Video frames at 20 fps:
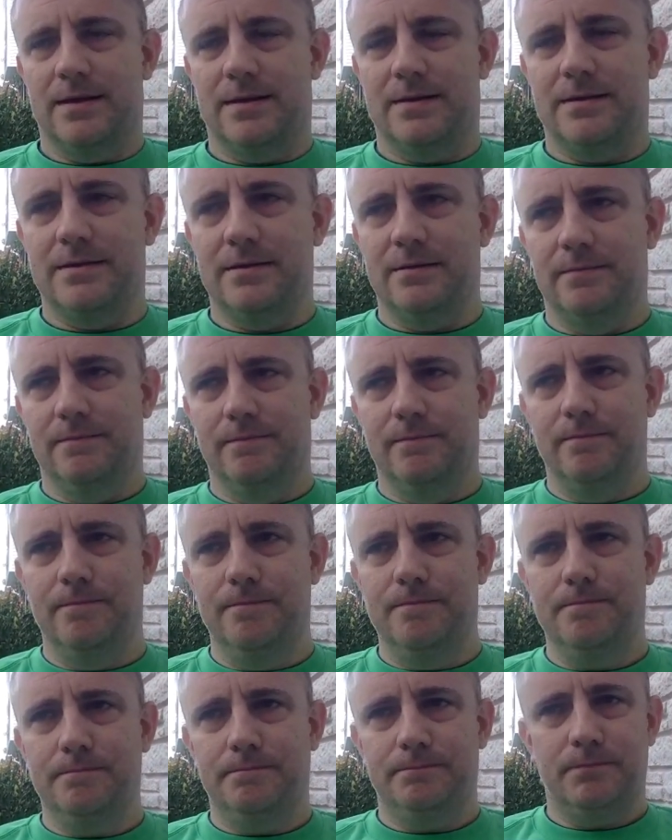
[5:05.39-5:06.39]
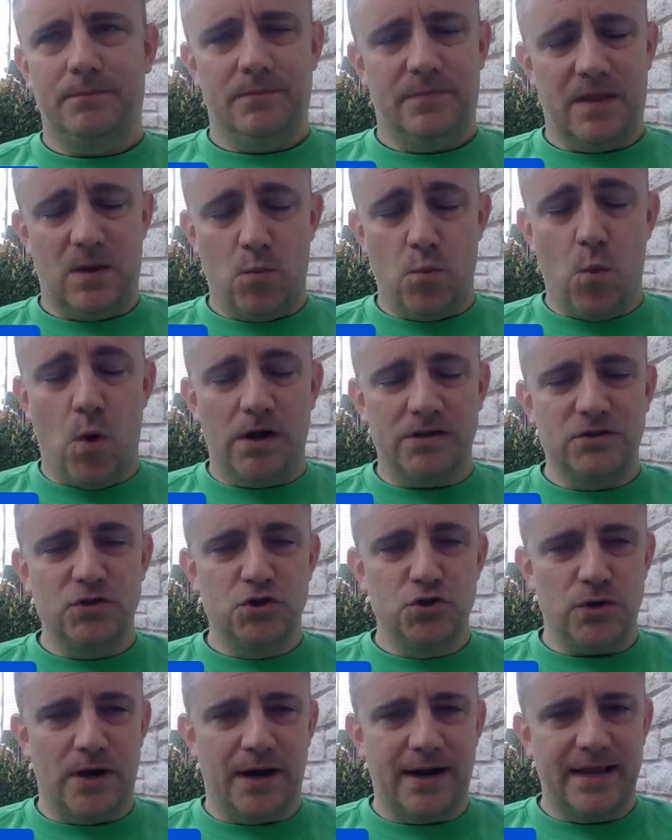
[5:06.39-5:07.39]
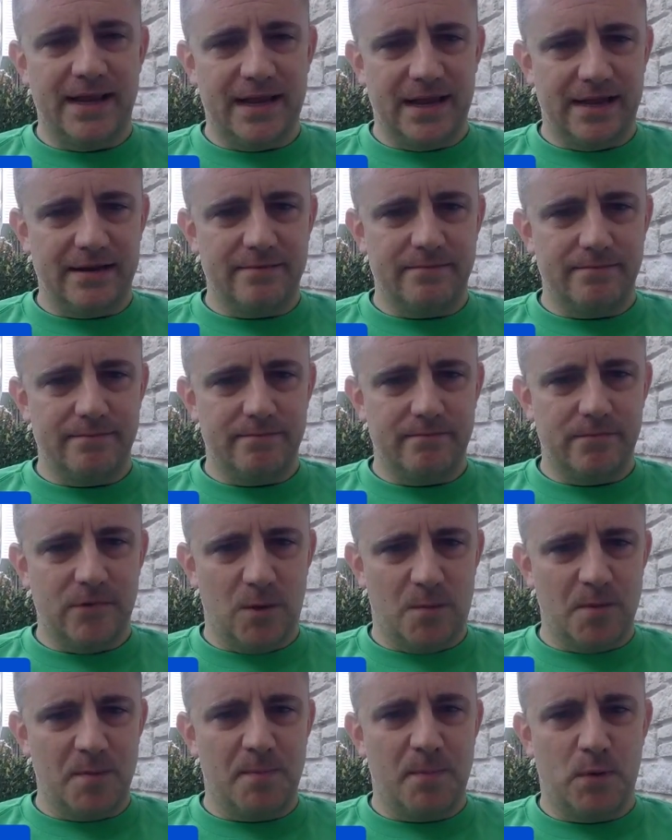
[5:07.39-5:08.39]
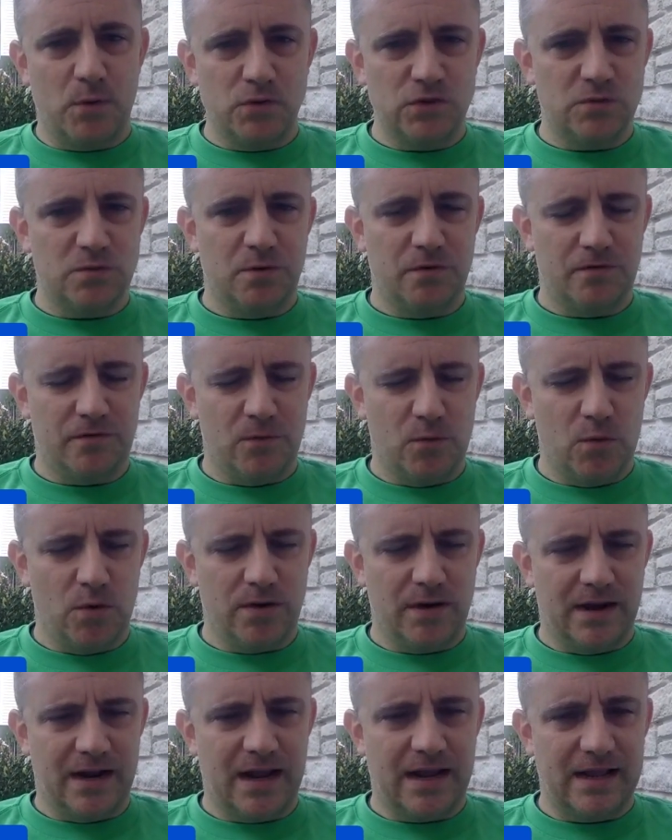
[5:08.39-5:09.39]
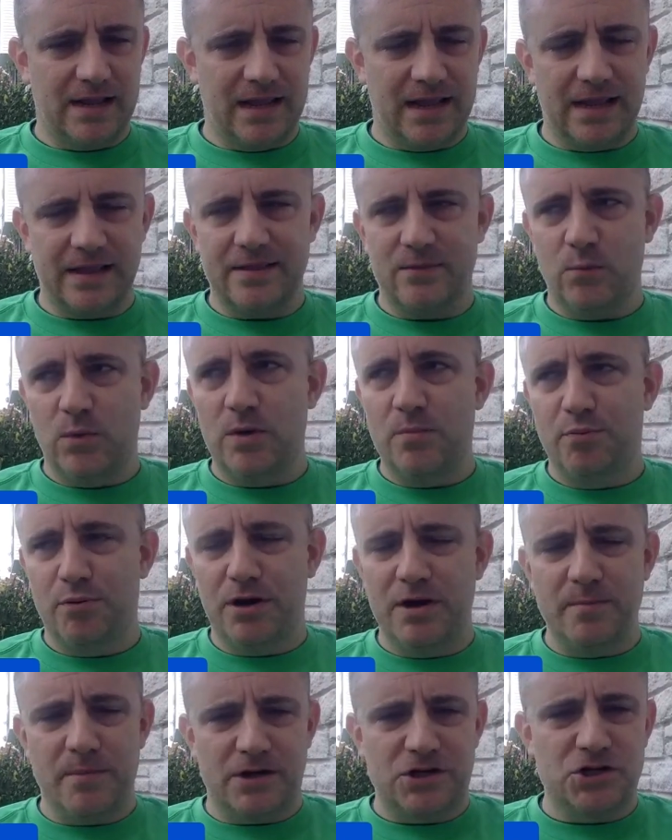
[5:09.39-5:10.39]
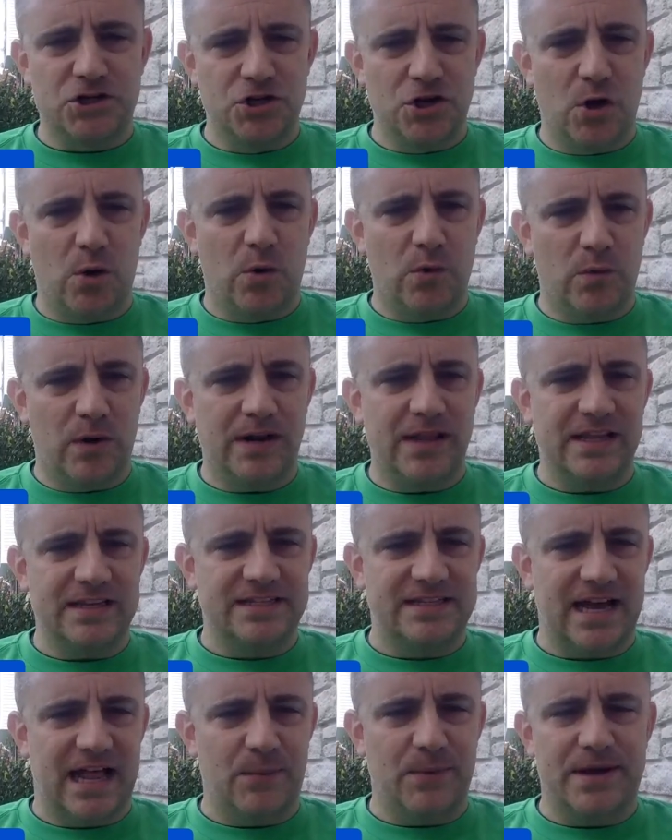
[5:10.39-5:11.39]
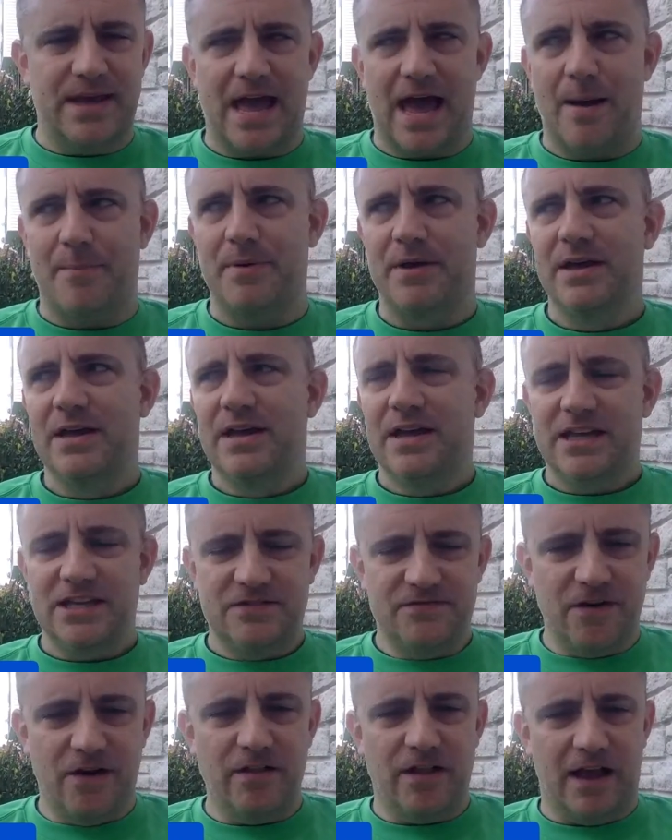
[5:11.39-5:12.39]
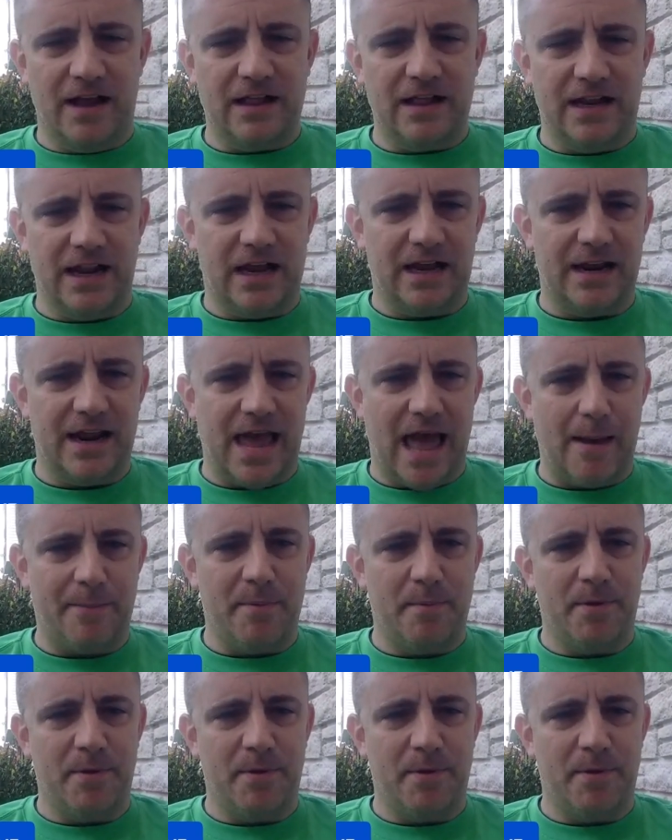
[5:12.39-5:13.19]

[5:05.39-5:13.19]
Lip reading: And they want to try to get a proposal put forward. And we pretty much know already the salary cap is very likely not going to happen.